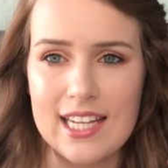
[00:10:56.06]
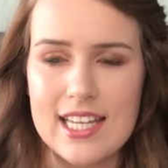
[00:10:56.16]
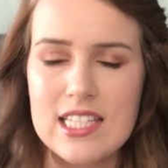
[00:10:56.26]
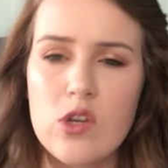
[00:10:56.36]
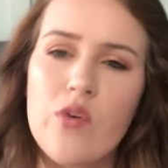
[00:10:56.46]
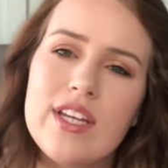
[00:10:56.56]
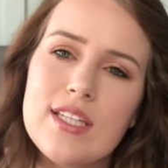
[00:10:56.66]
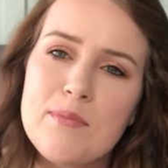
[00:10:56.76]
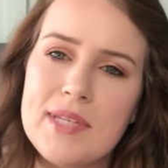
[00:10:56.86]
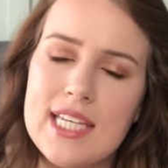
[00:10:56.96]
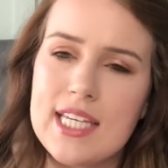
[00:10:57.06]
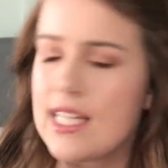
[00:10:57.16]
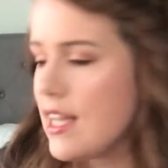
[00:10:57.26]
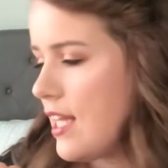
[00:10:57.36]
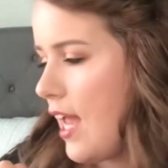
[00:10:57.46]
is going to be
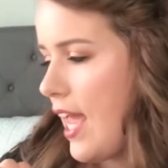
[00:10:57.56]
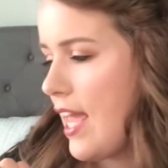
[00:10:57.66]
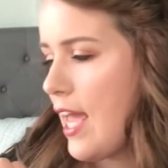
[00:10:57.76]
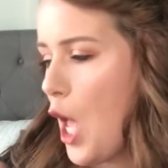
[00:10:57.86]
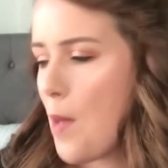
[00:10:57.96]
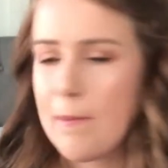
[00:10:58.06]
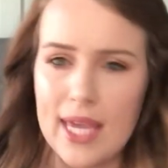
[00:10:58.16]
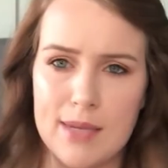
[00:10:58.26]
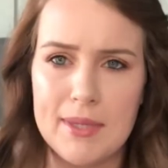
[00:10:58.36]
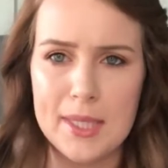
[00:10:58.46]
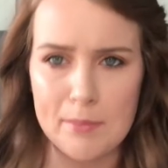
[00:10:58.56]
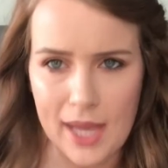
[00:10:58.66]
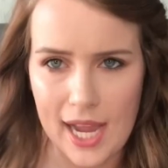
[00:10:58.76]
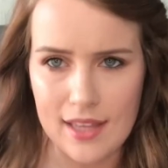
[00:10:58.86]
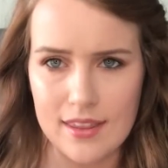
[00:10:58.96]
a baby bath.
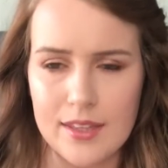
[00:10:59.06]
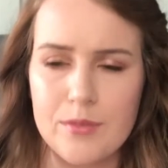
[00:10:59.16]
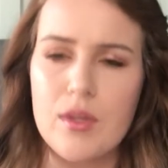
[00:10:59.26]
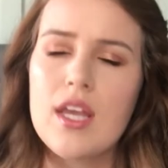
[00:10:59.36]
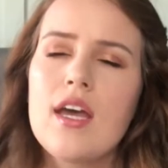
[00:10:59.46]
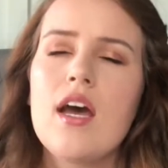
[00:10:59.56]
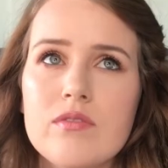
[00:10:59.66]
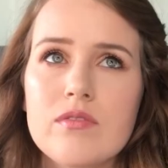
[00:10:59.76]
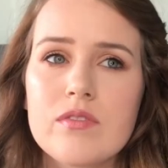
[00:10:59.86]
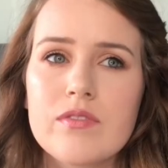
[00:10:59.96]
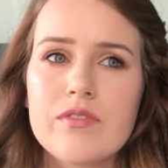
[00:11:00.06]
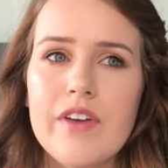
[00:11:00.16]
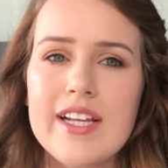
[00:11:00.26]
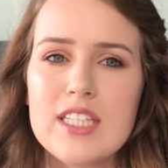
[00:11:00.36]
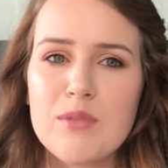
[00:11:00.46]

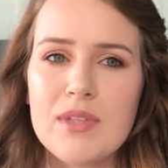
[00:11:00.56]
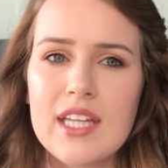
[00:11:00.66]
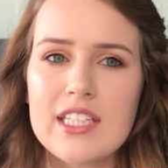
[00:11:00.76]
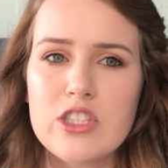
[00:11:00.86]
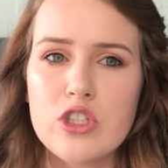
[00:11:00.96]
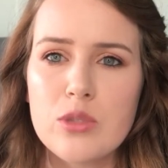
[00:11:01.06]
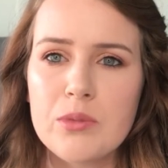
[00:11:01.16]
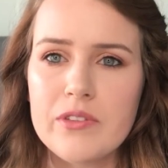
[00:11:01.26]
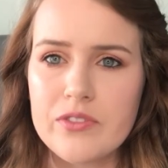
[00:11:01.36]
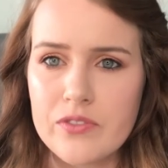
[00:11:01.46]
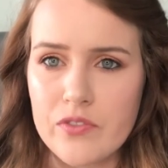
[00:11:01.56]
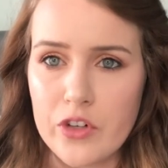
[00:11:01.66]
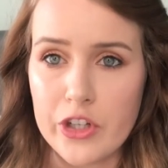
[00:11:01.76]
Find something that's suitable for